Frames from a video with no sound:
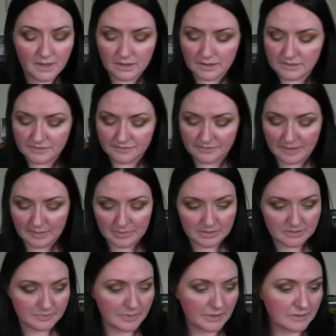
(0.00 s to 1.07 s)
It's a
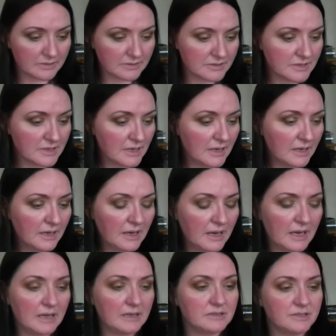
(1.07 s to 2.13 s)
fabulous product.
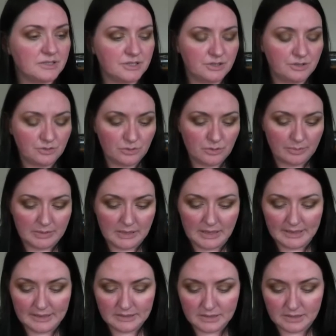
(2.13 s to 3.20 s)
And to
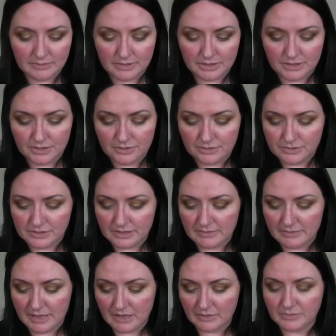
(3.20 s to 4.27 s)
apply it, I'm going to use the
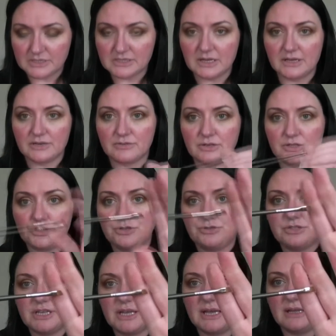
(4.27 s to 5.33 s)
Makeup Designery
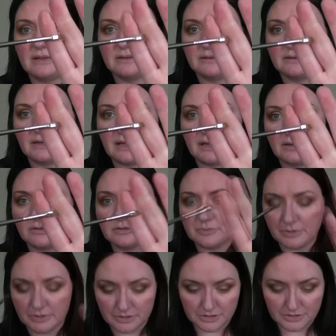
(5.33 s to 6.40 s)
210 angled
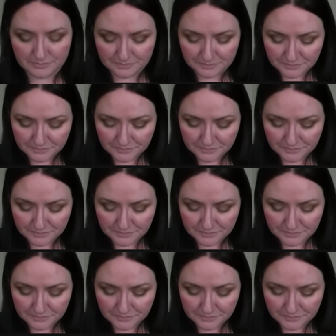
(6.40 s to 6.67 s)
brush.